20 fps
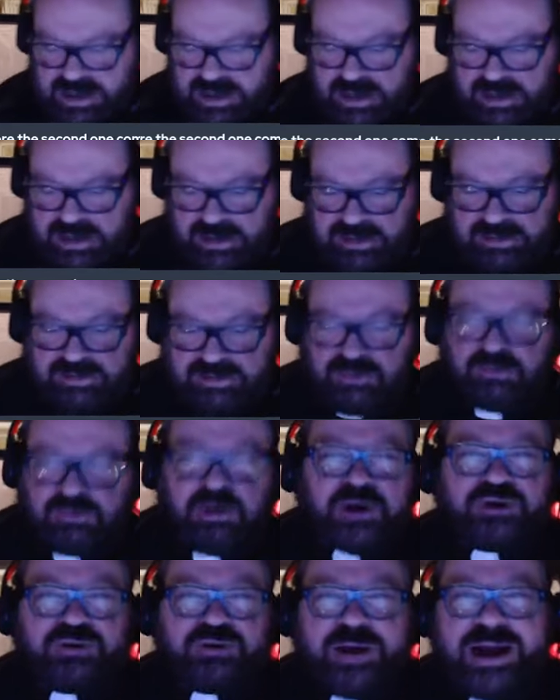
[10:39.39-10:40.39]
uh,
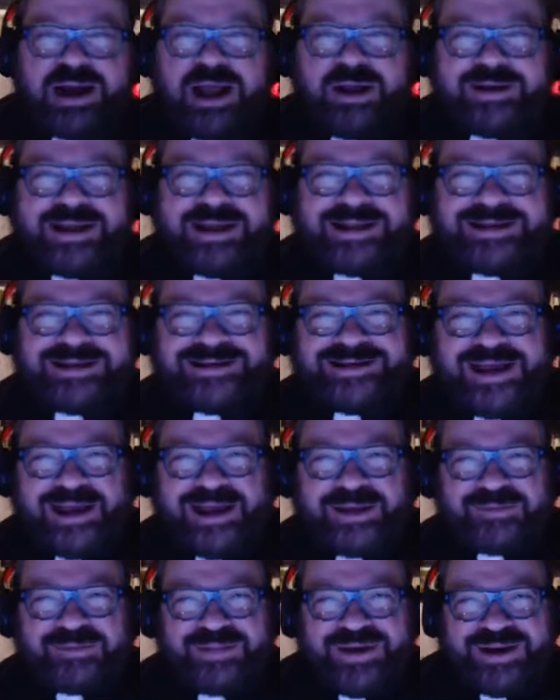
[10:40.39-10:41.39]
rush right out and get the
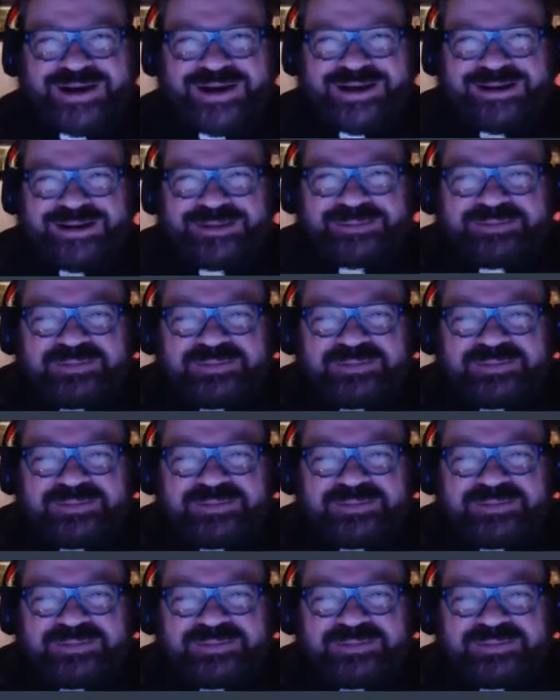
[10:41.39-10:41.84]
second book.